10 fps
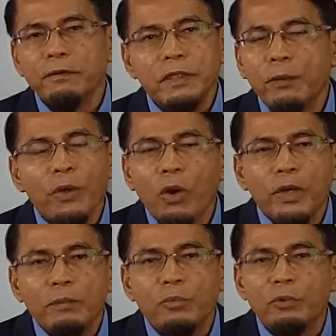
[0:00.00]
They were
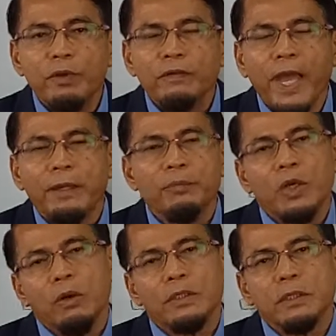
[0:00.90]
not imbued with that
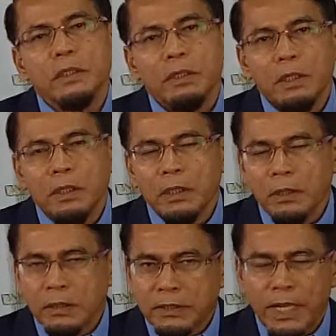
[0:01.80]
because
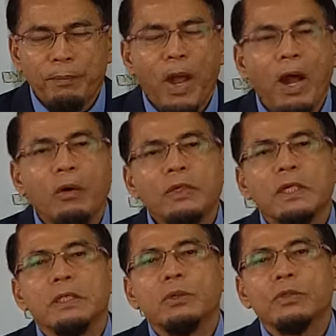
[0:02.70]
somehow
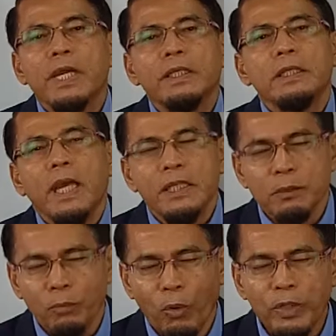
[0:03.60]
the society
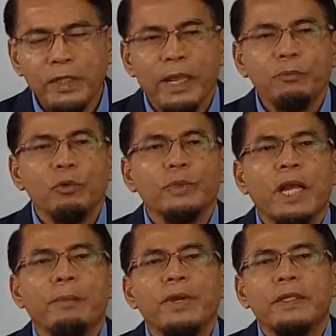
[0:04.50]
has molded them to
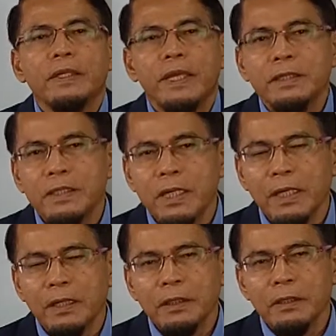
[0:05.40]
become
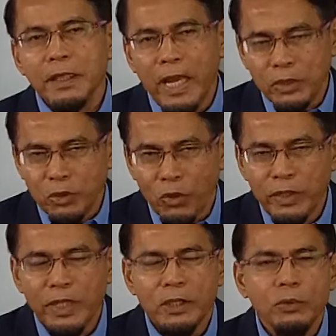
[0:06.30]
atheistic. They
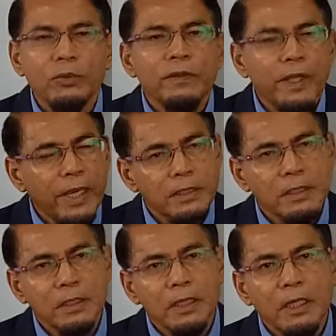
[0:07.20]
enjoy their youth,
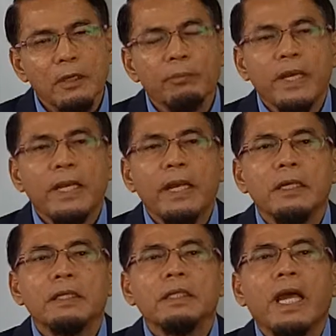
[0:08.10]
yes, but
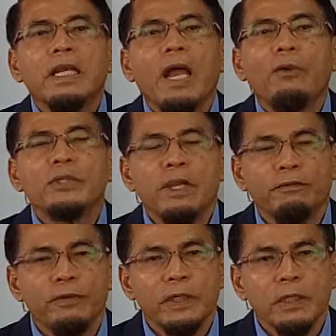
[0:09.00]
they are now
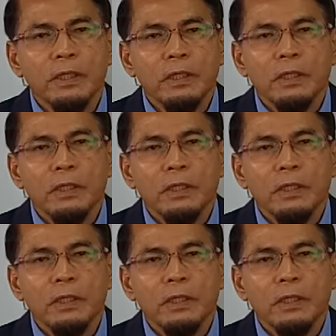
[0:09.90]
suffering.